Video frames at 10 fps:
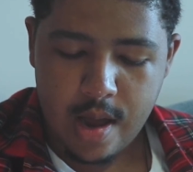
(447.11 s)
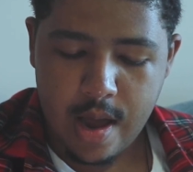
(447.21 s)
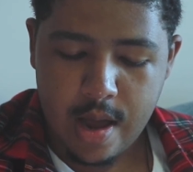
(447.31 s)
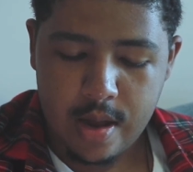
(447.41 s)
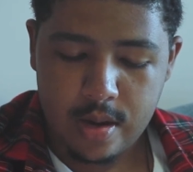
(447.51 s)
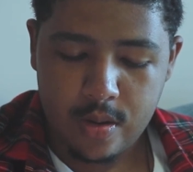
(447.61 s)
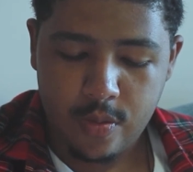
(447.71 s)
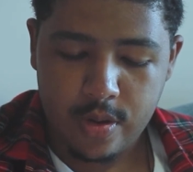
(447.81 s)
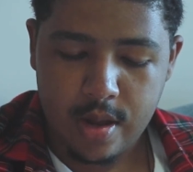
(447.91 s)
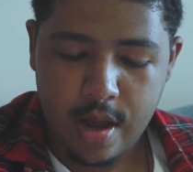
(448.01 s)
and
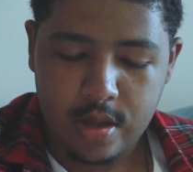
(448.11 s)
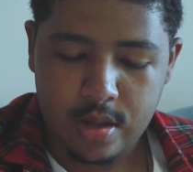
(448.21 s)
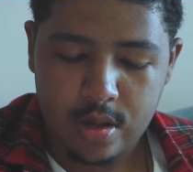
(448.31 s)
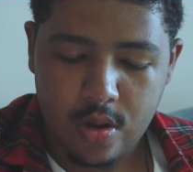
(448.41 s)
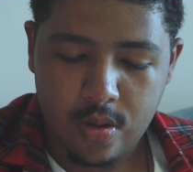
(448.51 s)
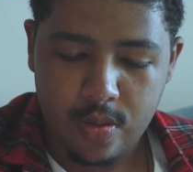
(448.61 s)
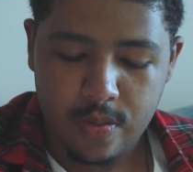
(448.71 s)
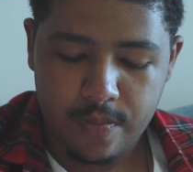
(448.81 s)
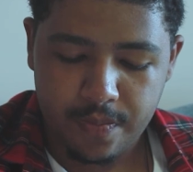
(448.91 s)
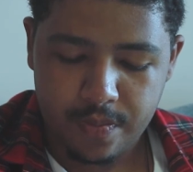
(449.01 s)
we actually no,
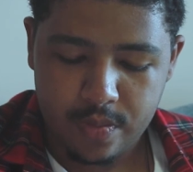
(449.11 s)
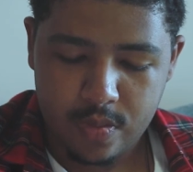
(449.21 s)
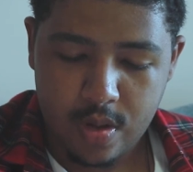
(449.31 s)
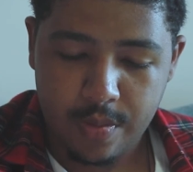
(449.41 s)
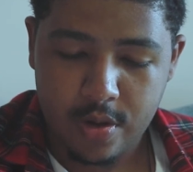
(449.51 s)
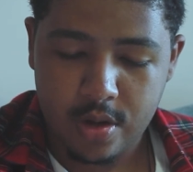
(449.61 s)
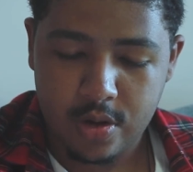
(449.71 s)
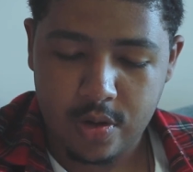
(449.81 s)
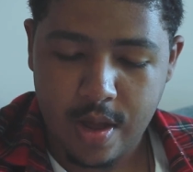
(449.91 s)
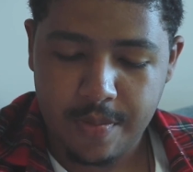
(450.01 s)
I'm gonna
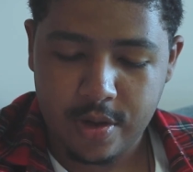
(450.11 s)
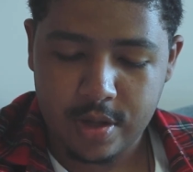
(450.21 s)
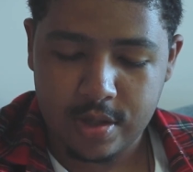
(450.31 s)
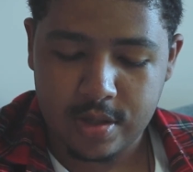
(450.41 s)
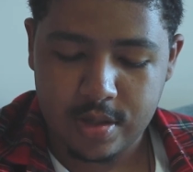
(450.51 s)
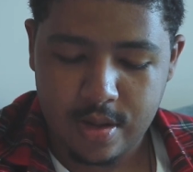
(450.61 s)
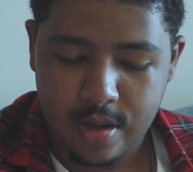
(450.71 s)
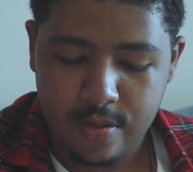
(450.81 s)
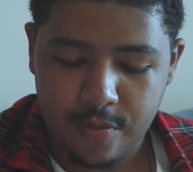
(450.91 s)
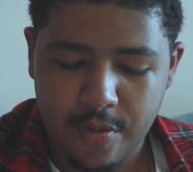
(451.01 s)
do that because
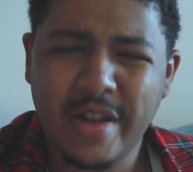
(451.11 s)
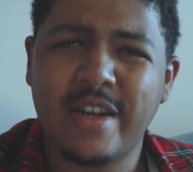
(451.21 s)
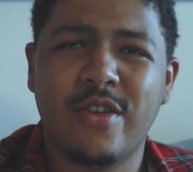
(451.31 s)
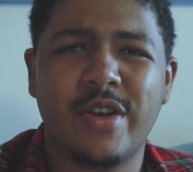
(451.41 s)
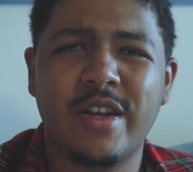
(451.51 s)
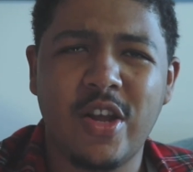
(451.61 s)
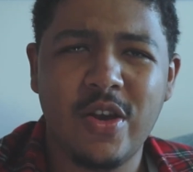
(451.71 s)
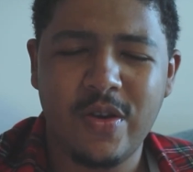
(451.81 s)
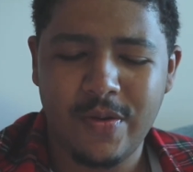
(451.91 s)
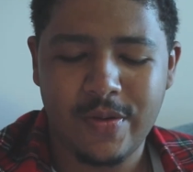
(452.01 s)
we're meant to do it in
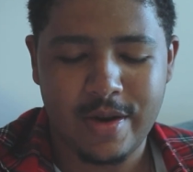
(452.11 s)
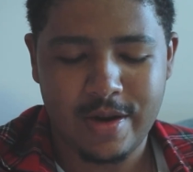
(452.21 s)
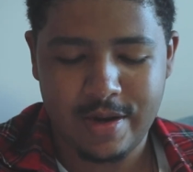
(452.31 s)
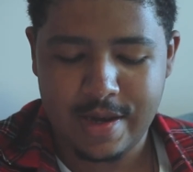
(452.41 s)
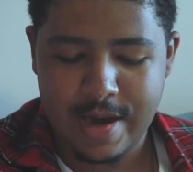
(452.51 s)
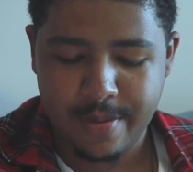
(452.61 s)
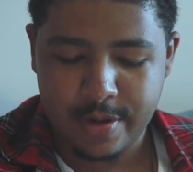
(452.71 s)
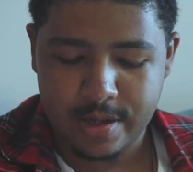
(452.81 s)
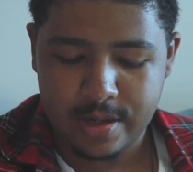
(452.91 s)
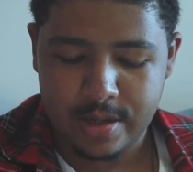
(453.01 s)
tune. Damn
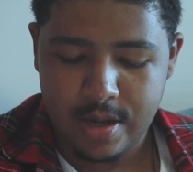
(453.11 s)
it.